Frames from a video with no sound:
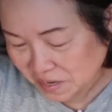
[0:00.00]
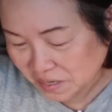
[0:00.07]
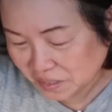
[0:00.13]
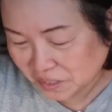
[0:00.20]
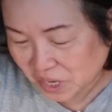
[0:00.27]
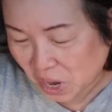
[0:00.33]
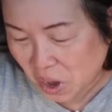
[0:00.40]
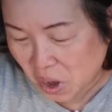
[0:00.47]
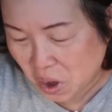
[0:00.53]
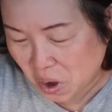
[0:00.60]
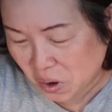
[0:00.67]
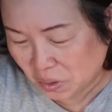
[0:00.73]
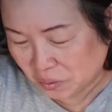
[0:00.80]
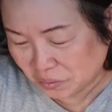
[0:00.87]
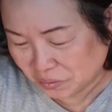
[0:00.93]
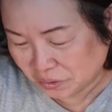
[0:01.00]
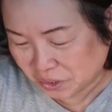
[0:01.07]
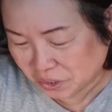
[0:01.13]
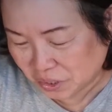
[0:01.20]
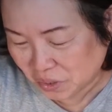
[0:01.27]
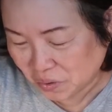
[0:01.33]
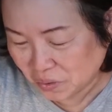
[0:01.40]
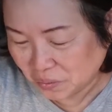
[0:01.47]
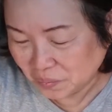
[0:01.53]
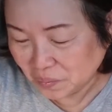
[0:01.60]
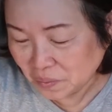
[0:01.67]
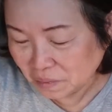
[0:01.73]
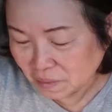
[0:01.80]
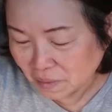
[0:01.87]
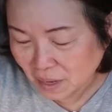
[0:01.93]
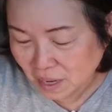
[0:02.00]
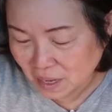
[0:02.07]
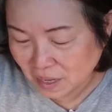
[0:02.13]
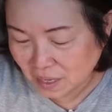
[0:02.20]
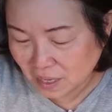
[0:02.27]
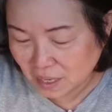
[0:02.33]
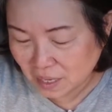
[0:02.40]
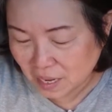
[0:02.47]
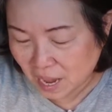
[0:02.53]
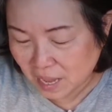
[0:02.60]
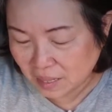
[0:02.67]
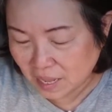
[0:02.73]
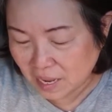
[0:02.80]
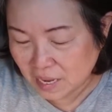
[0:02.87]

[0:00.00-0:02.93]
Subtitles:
so, so, and then